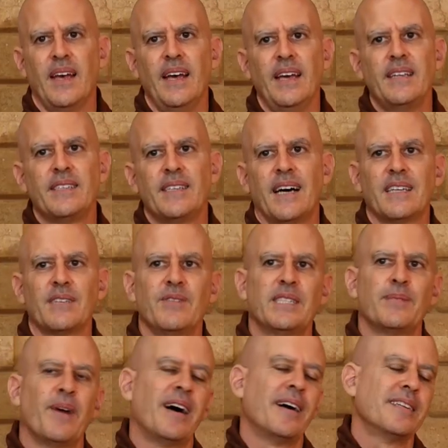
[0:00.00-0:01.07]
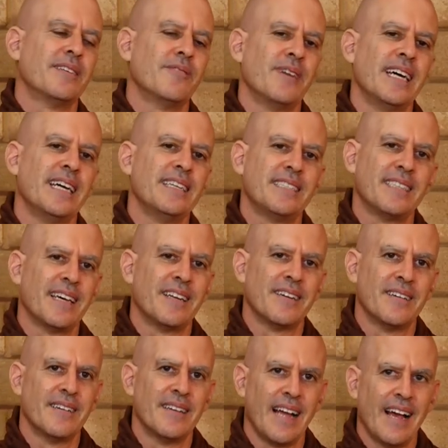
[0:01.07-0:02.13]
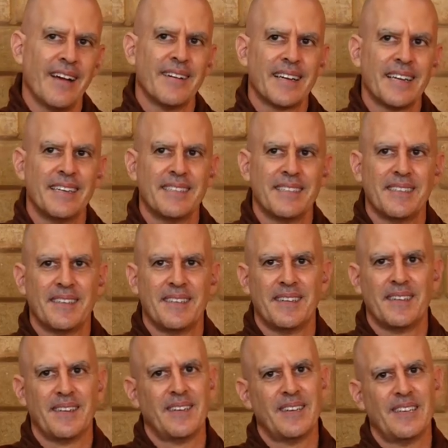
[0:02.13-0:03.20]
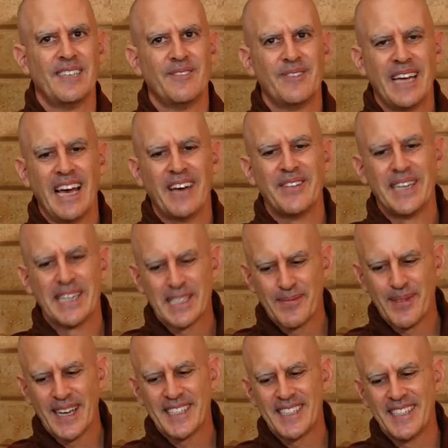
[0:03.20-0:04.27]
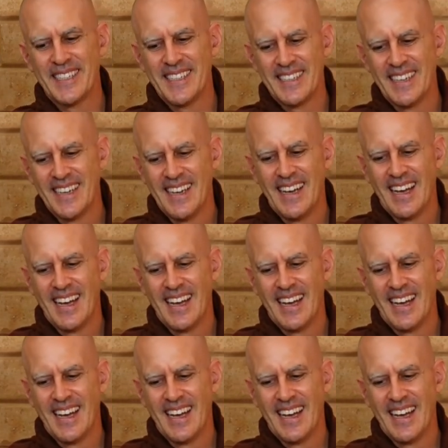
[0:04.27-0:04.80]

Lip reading: He does not respond in ways that are arrogant. We have an expression,